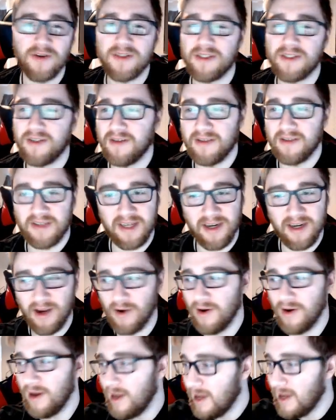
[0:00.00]
there's,
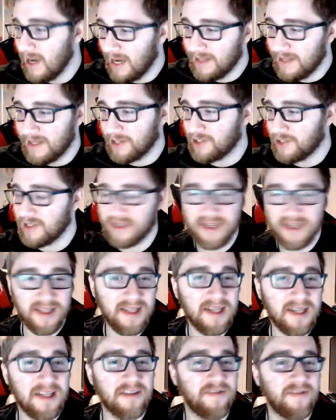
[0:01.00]
additions to
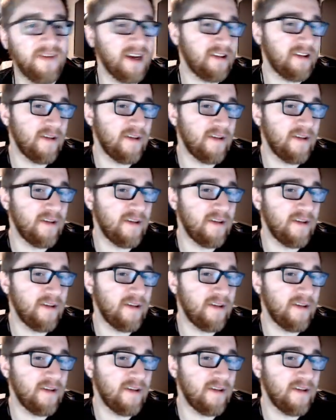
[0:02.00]
this, fixed